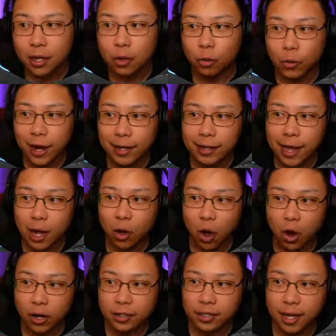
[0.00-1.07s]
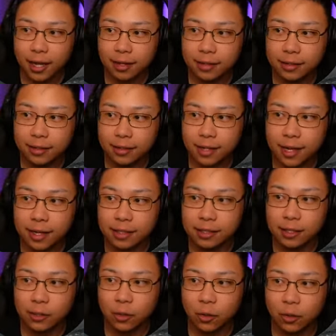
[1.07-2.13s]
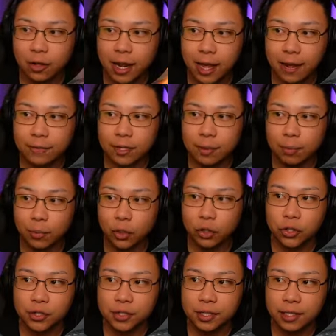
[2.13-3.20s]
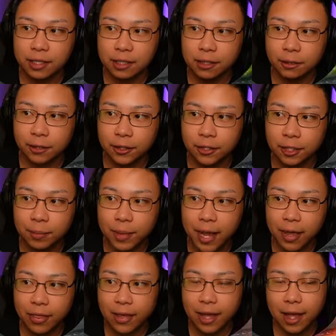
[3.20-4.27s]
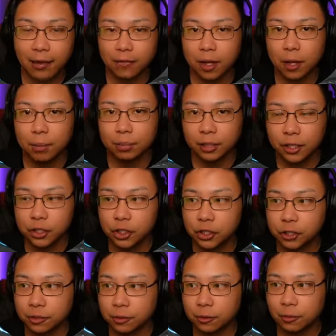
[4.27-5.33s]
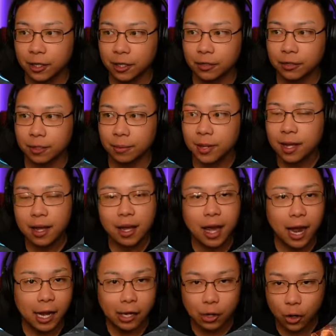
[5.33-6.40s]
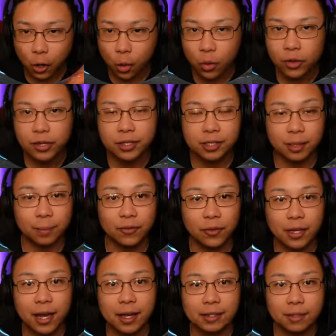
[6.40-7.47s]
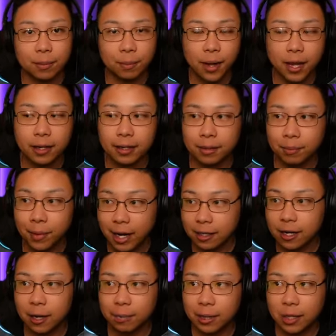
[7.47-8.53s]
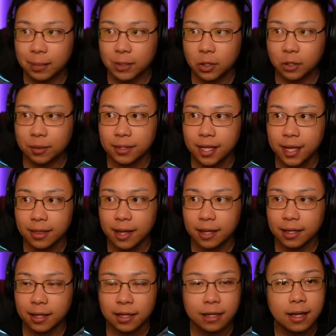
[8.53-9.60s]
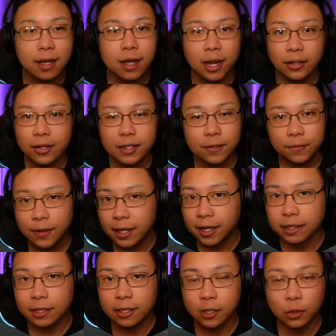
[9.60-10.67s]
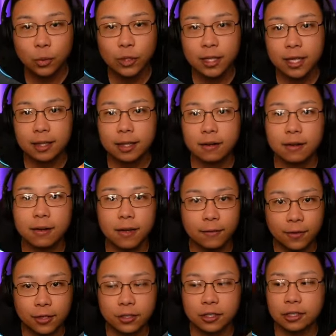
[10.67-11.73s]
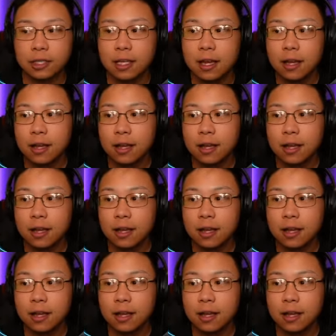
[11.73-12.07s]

Right now, Artak and Teodor have emergency heal on them, and they have a blood shield ring on them. I know some of you guys might not be able to attain that yet, and that's fine. You will get there eventually.